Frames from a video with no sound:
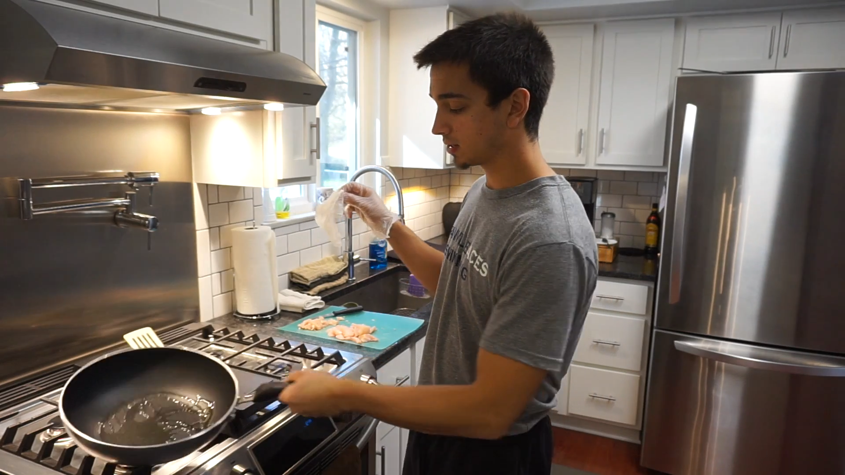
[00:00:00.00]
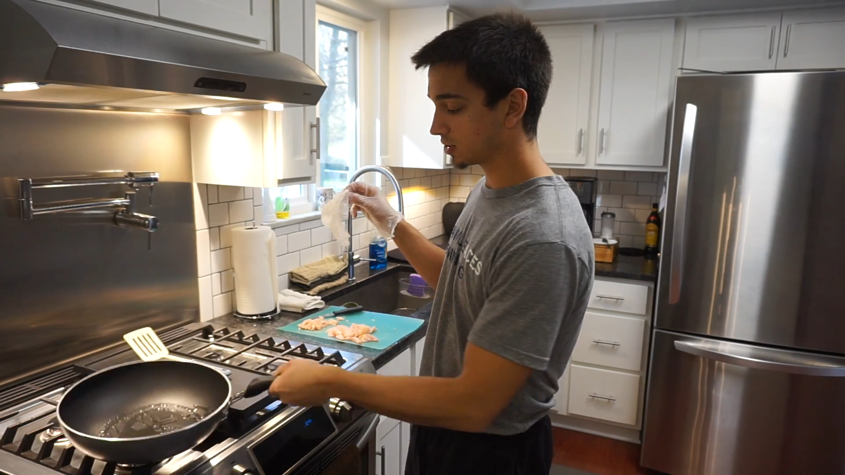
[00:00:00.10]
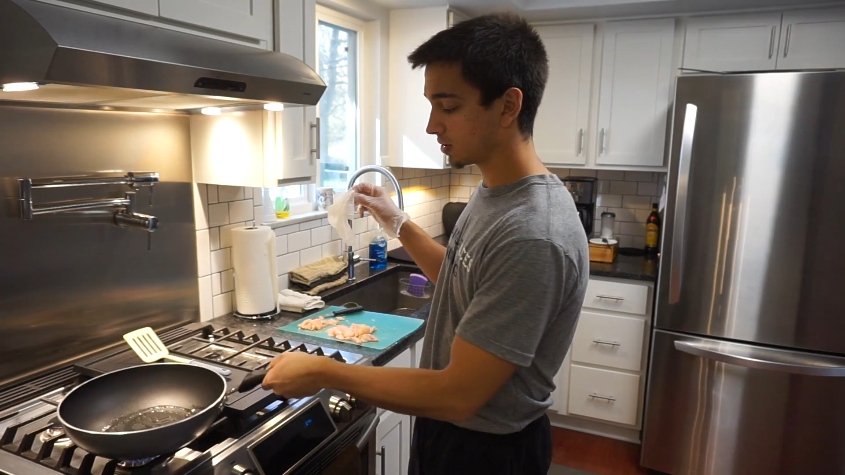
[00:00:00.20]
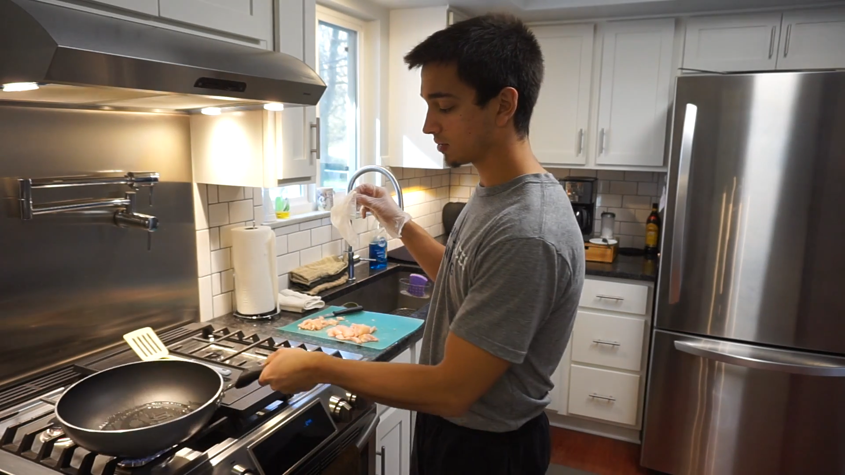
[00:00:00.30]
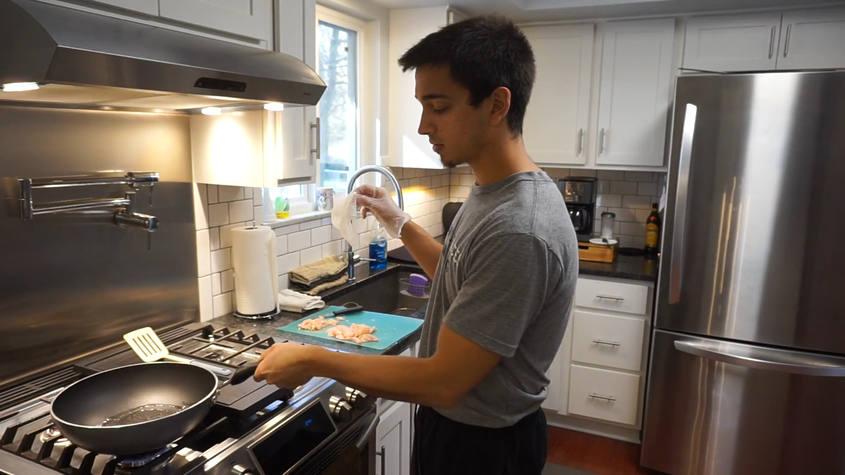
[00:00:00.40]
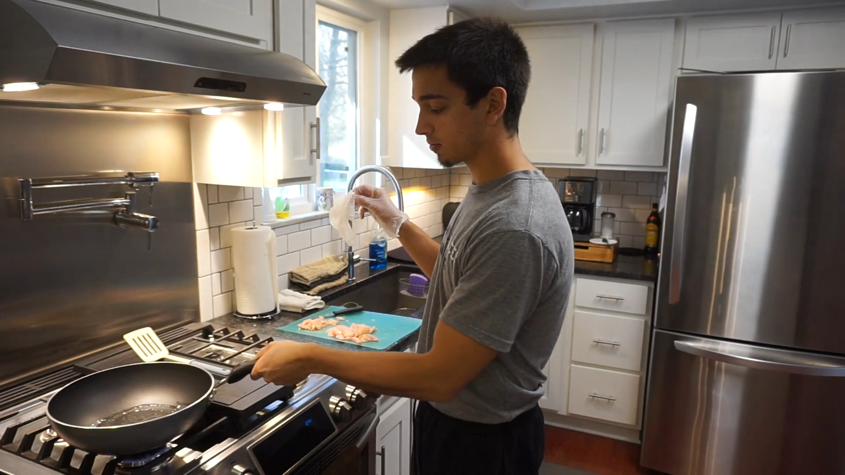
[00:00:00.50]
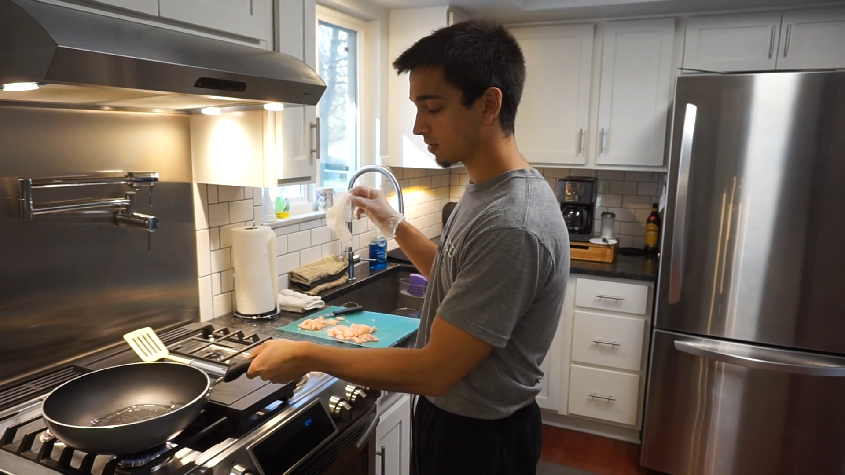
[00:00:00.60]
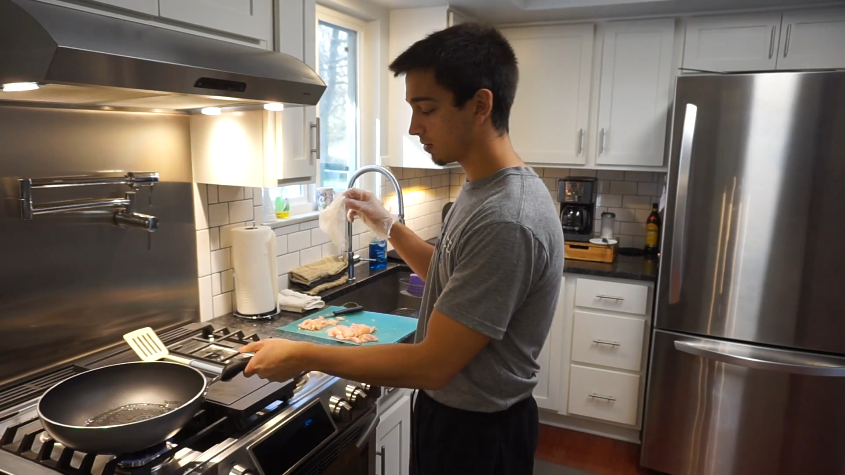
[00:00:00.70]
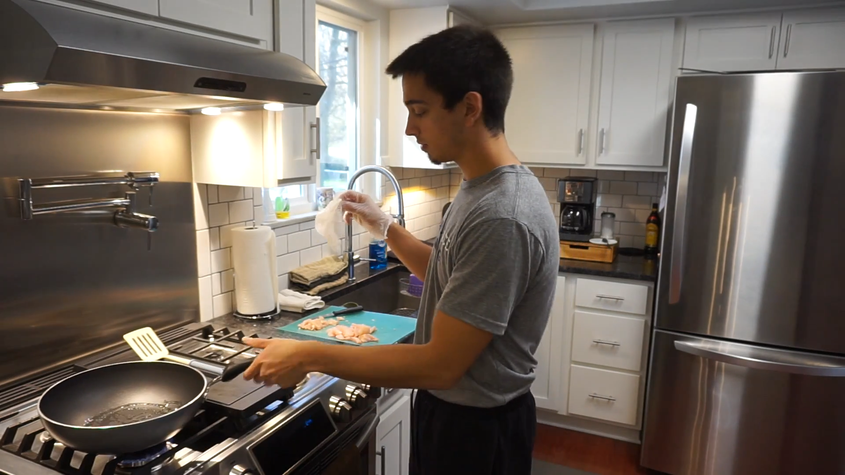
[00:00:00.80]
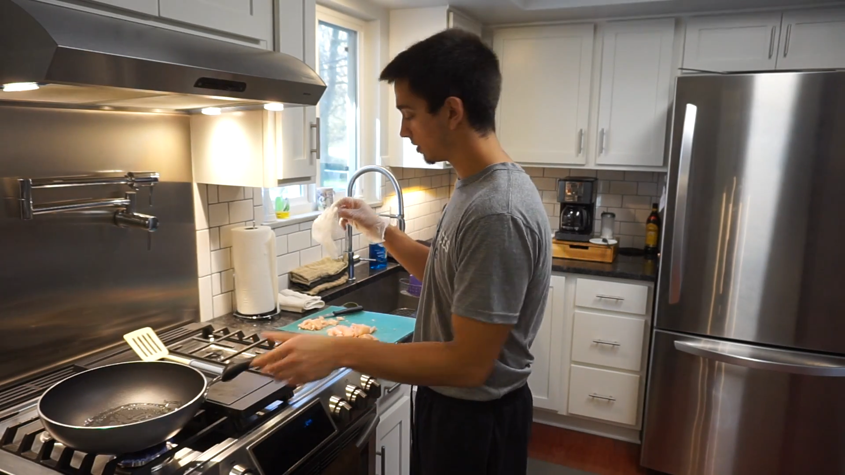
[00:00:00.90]
is start to
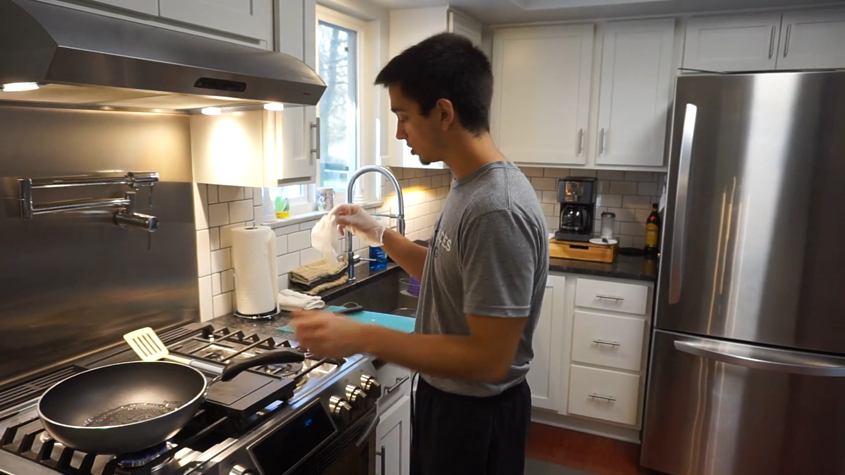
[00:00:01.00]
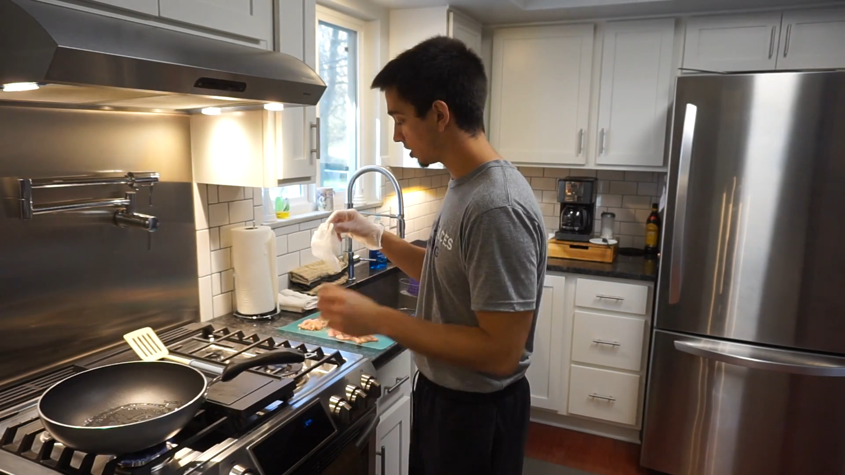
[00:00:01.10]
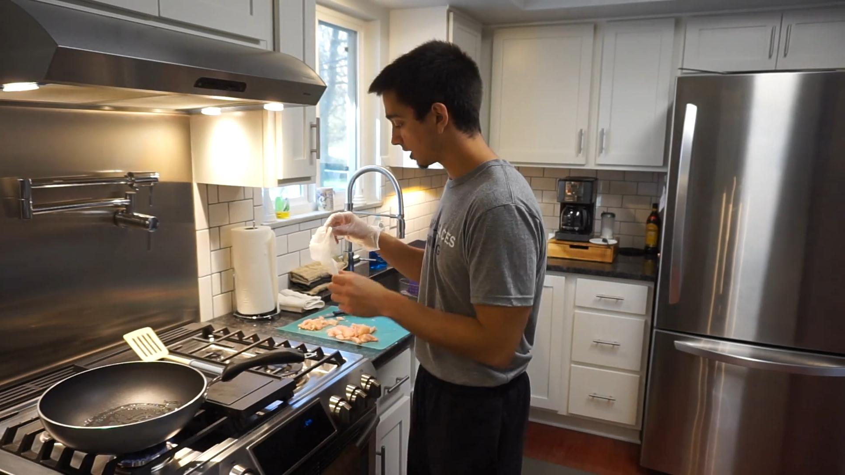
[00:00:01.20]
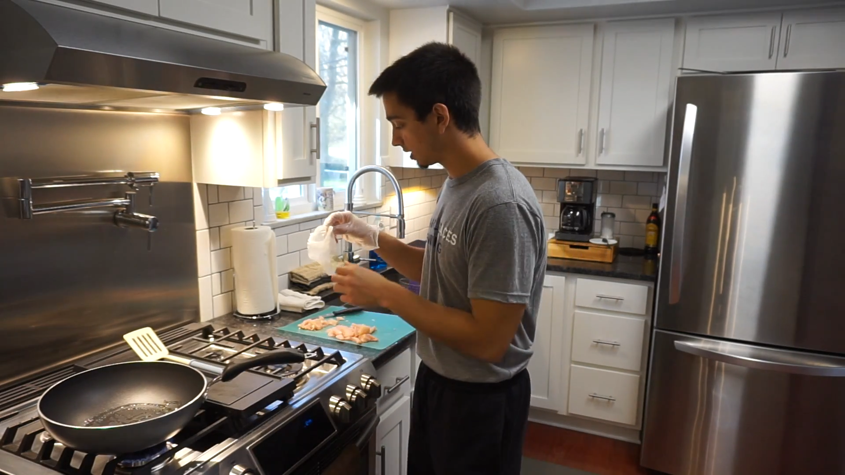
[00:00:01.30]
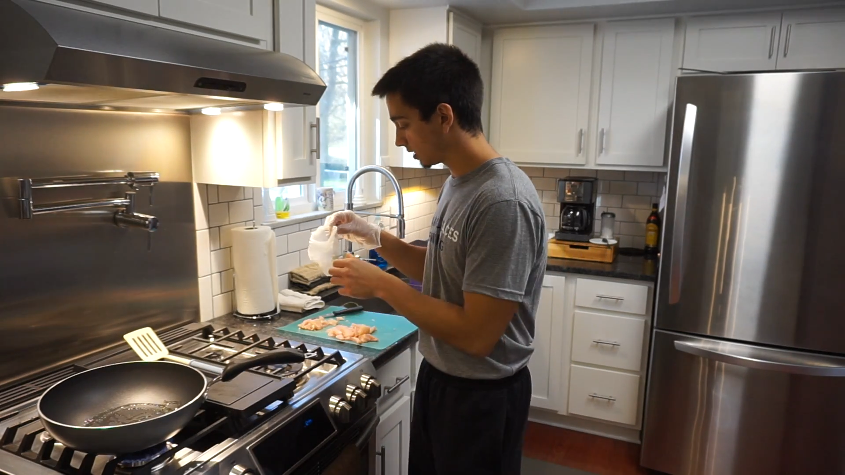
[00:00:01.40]
throw the chicken